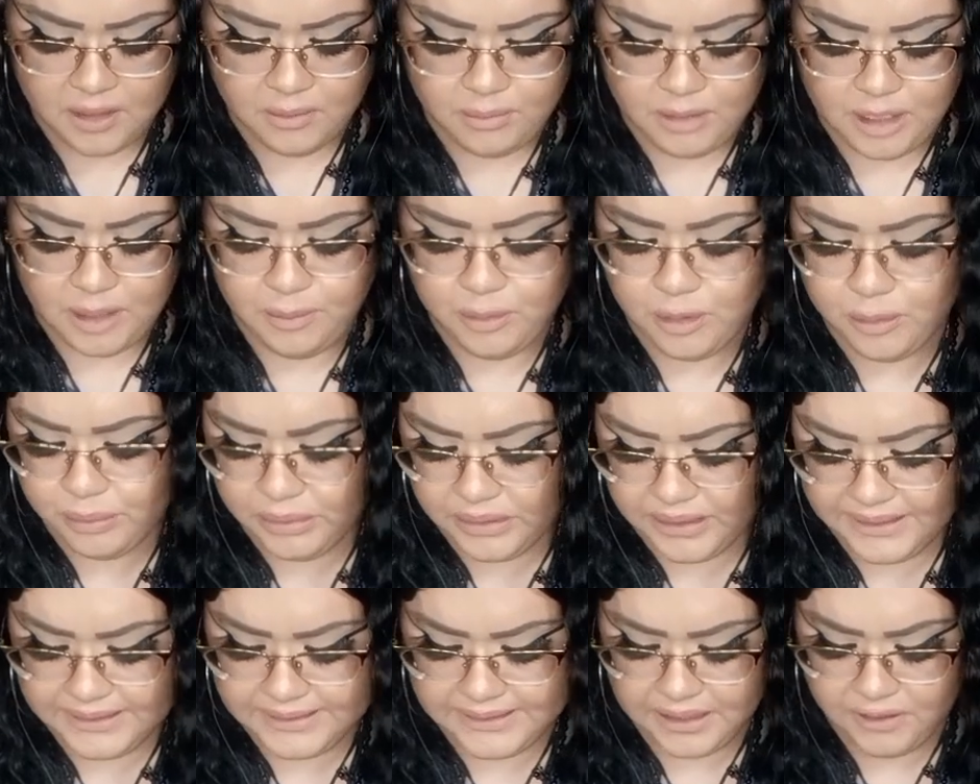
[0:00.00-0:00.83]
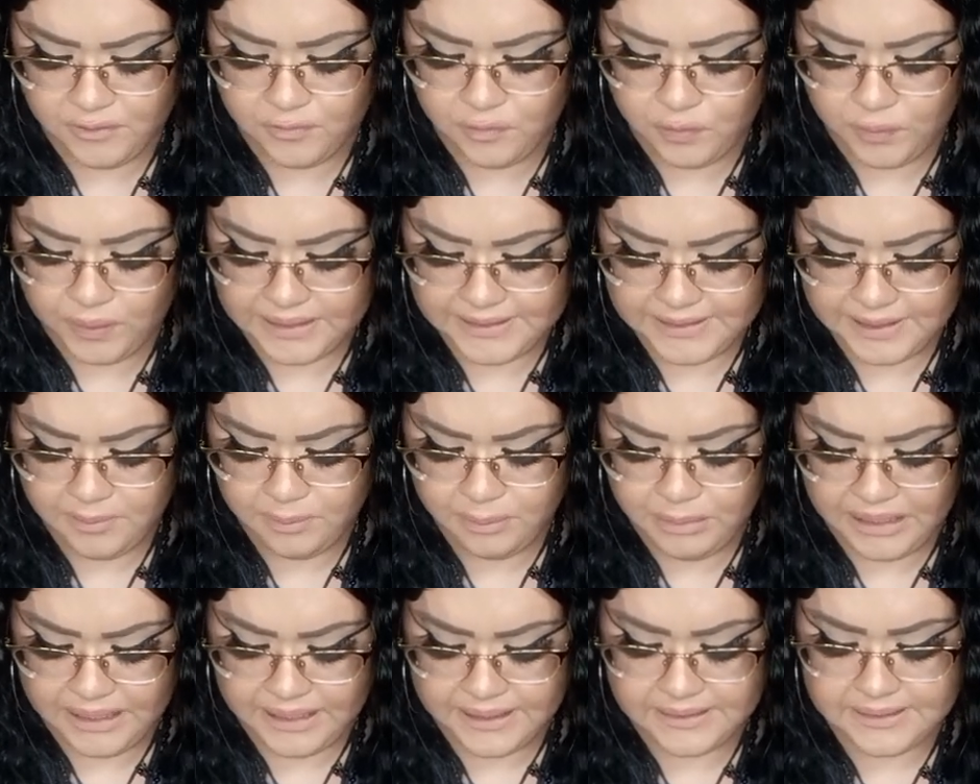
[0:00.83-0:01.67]
people-pleasing, forcing
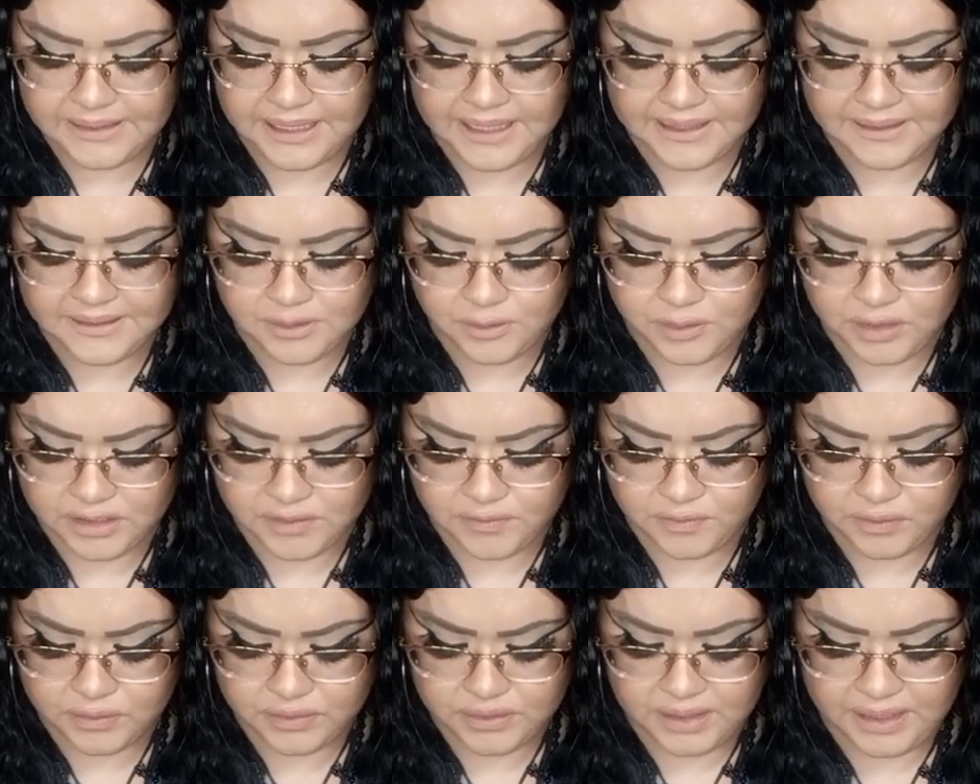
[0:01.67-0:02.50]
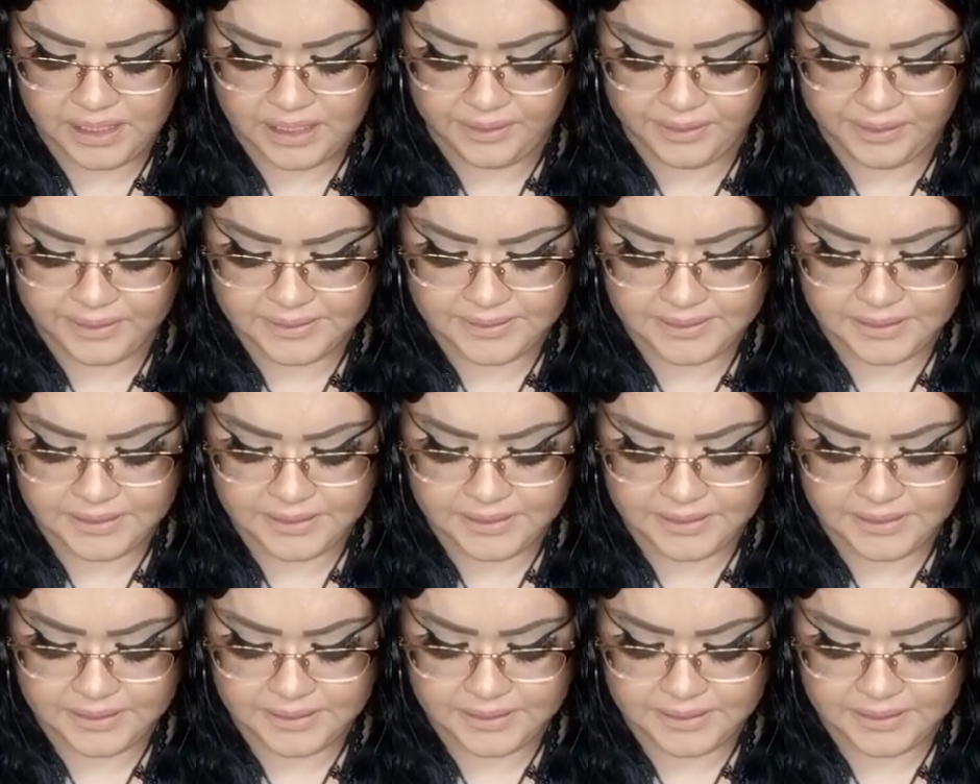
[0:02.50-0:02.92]
peace, and stressful scenarios,